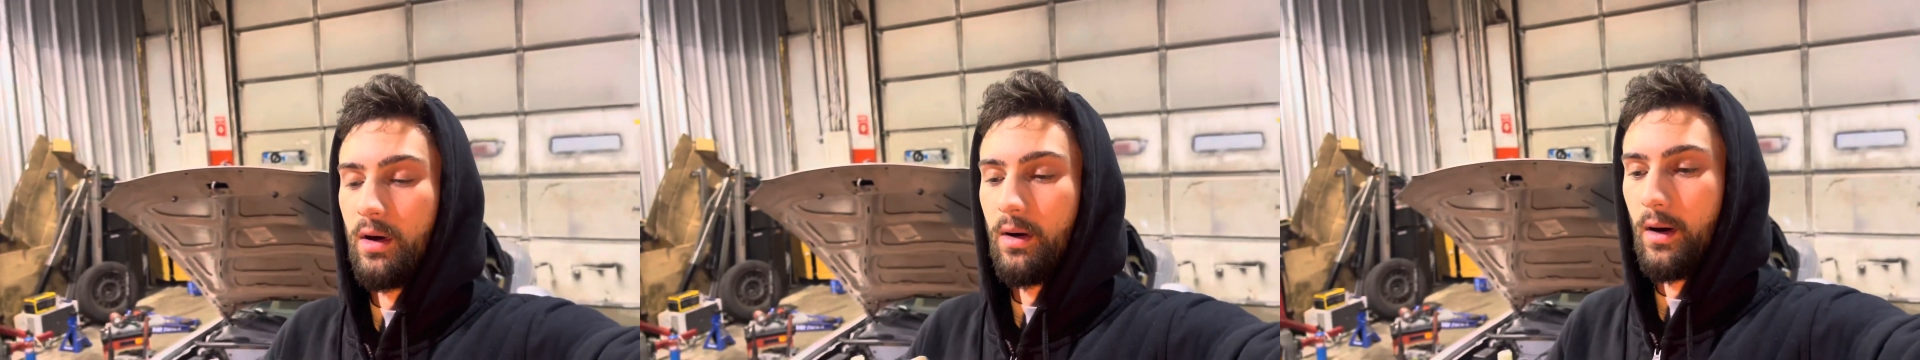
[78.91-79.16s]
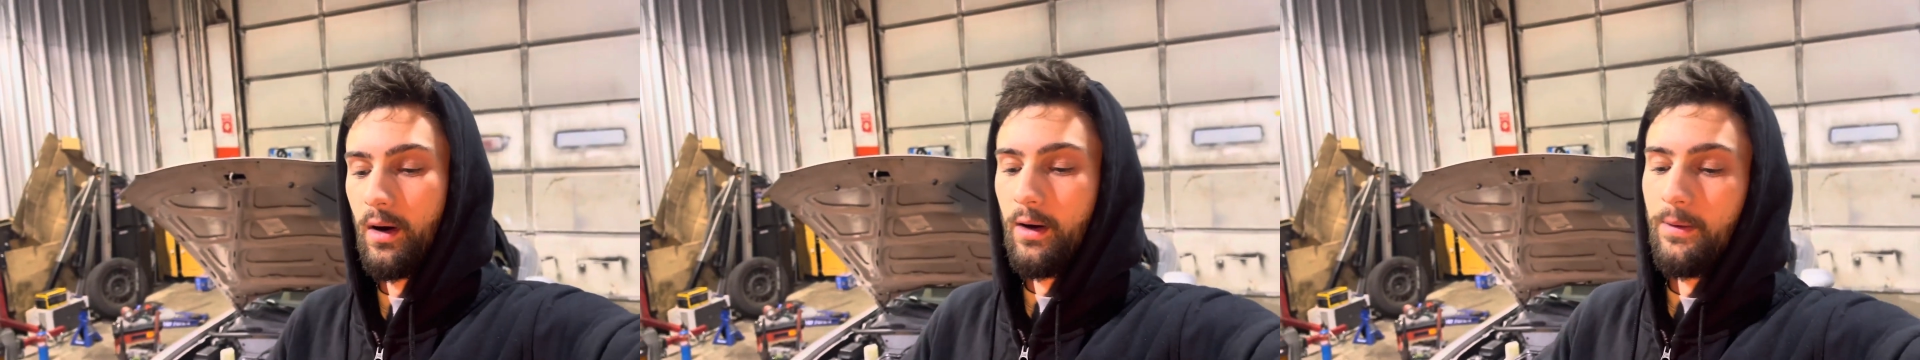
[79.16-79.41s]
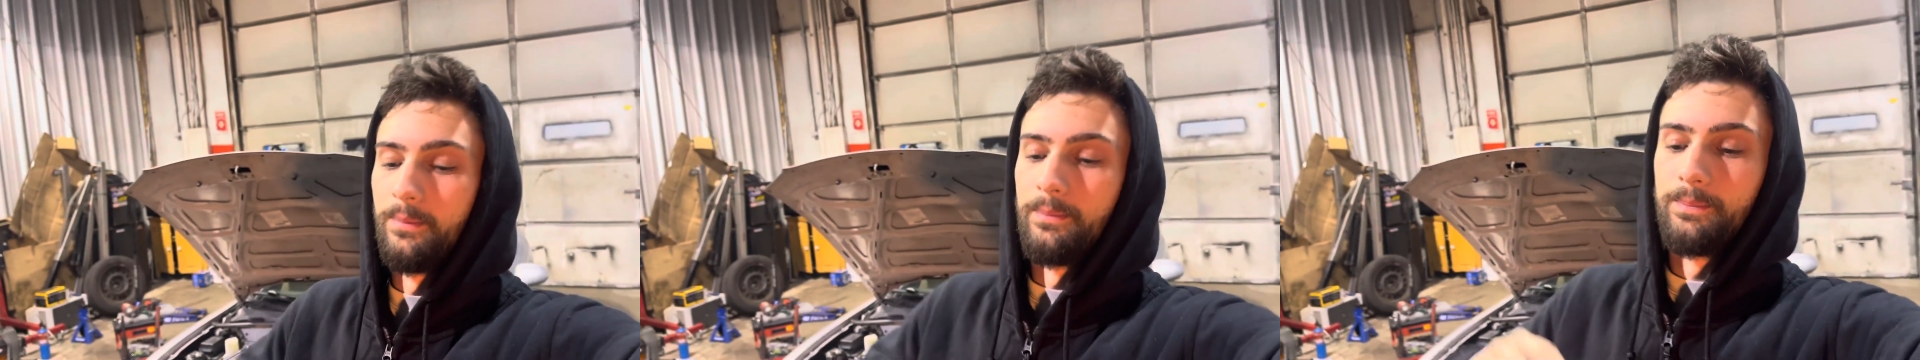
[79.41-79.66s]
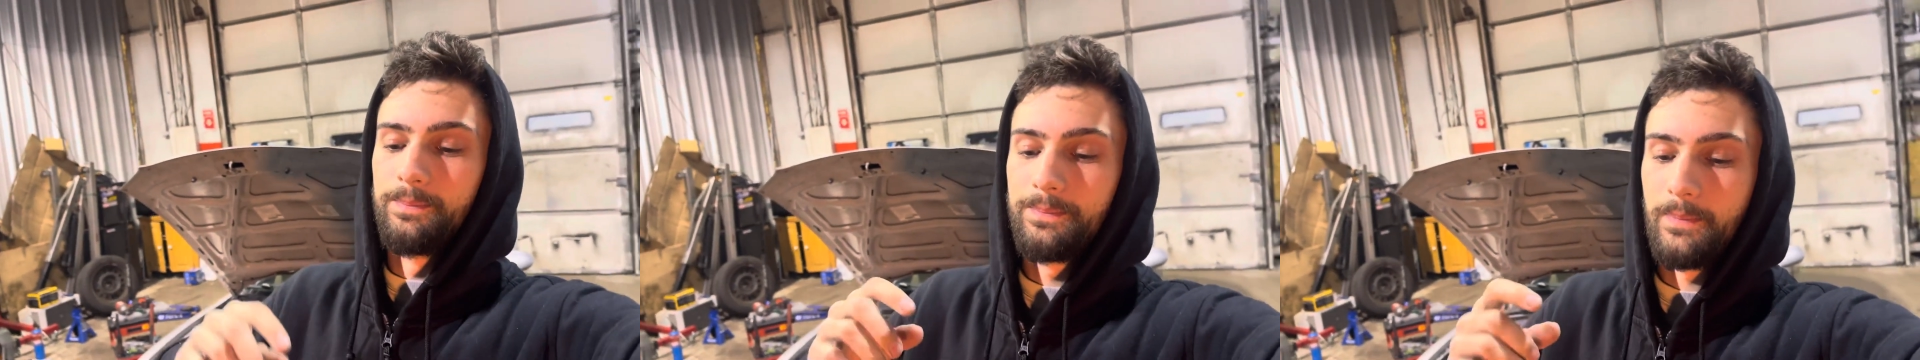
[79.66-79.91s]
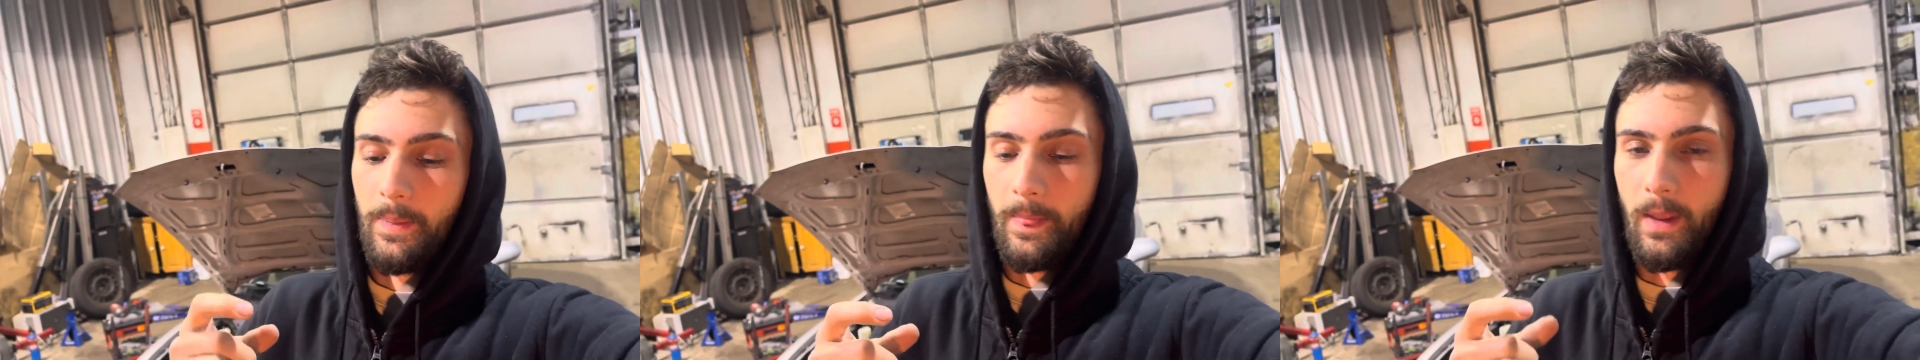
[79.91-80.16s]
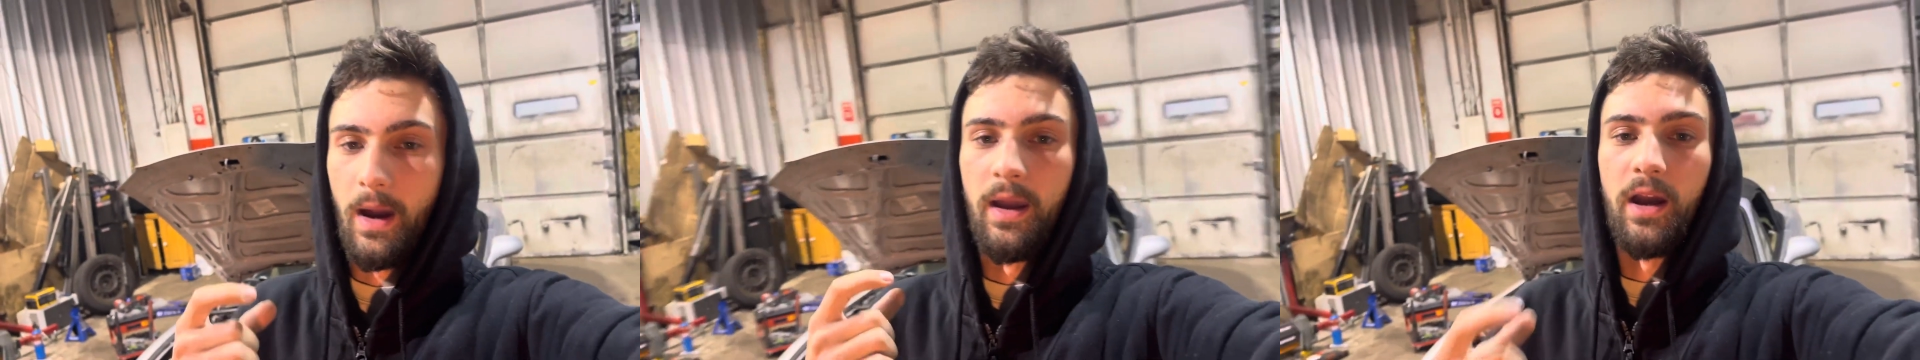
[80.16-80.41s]
I
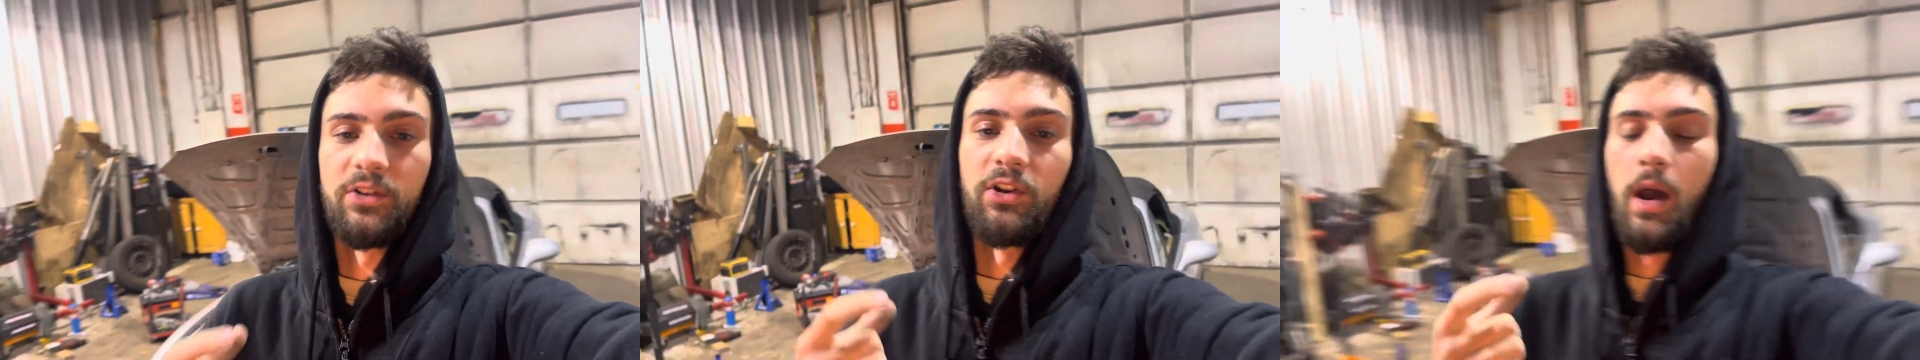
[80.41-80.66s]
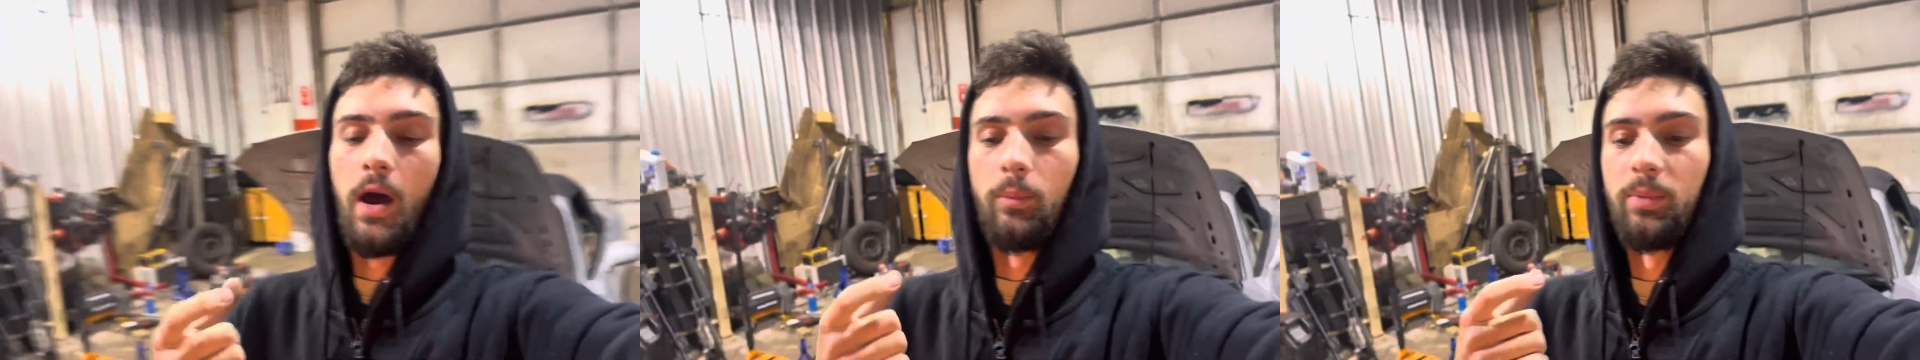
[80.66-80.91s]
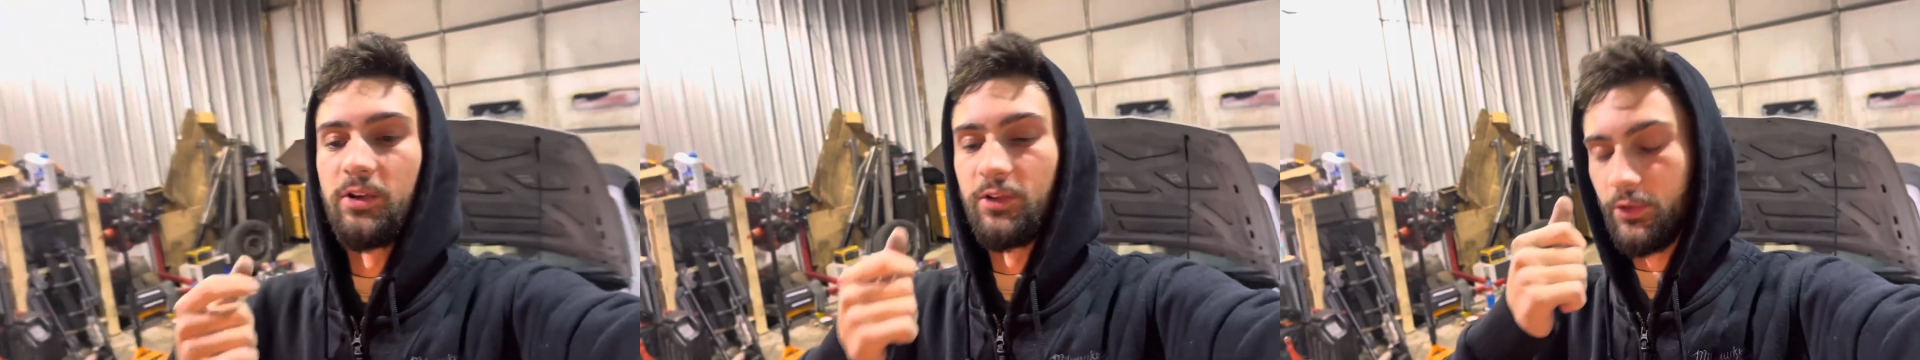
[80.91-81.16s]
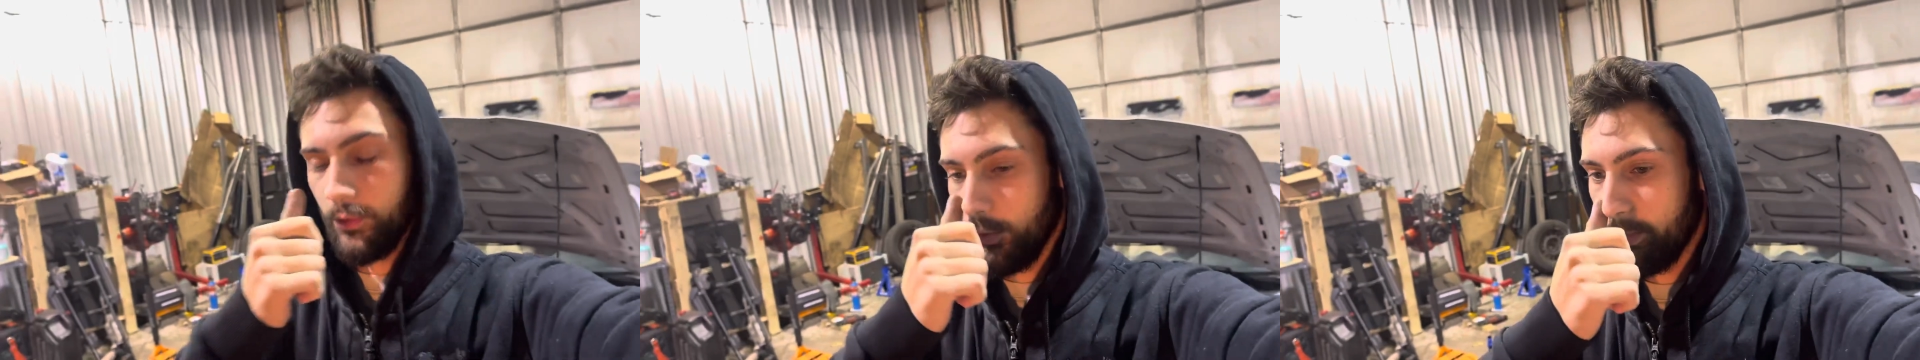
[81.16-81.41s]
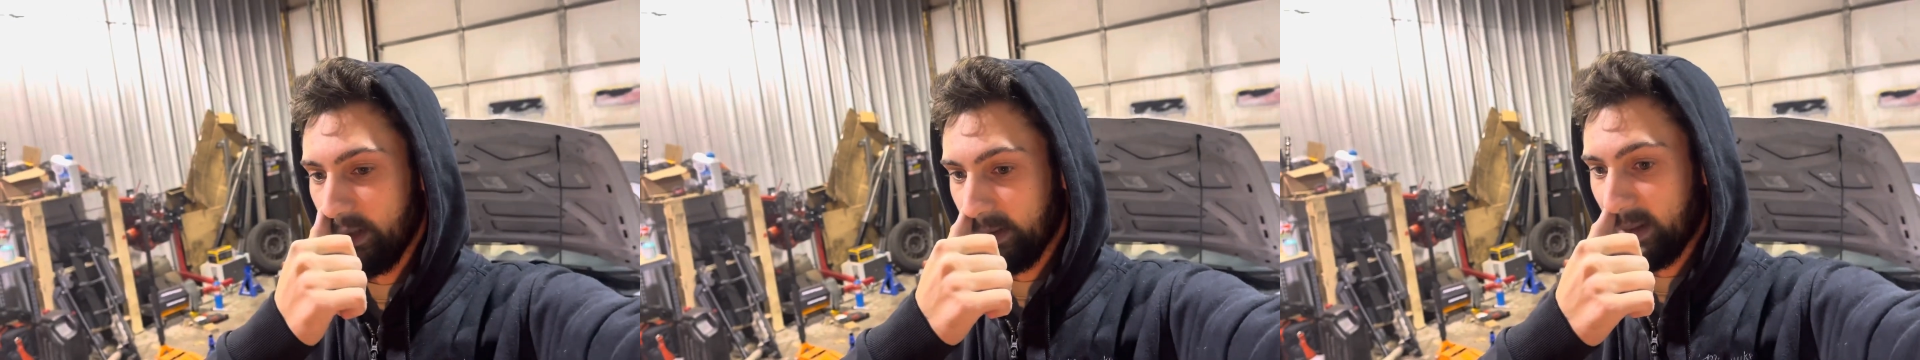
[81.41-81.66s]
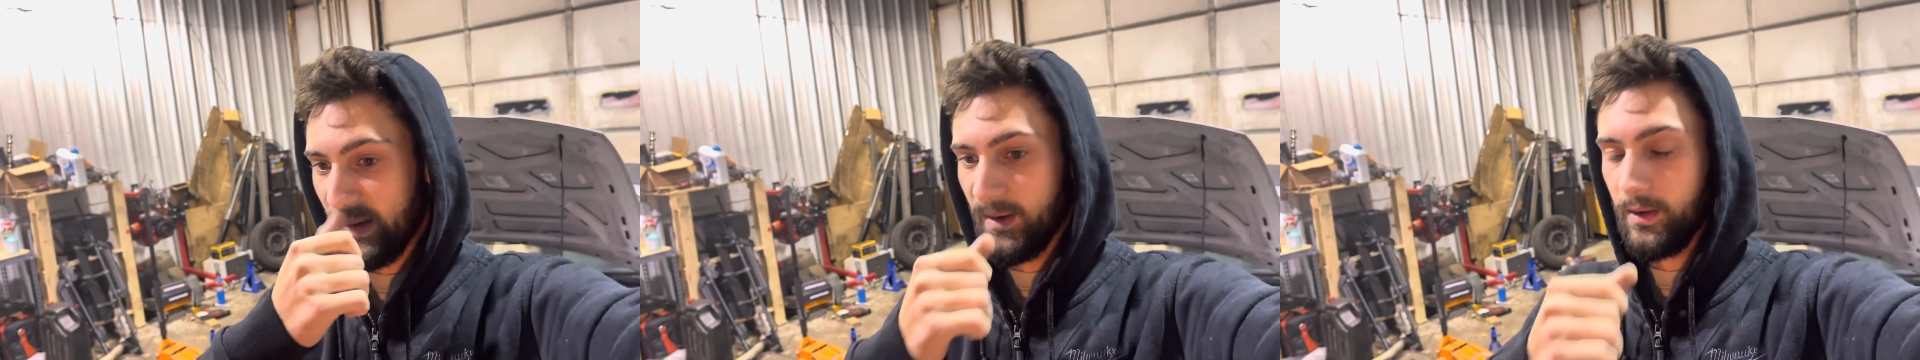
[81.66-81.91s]
actually had a piece of tubing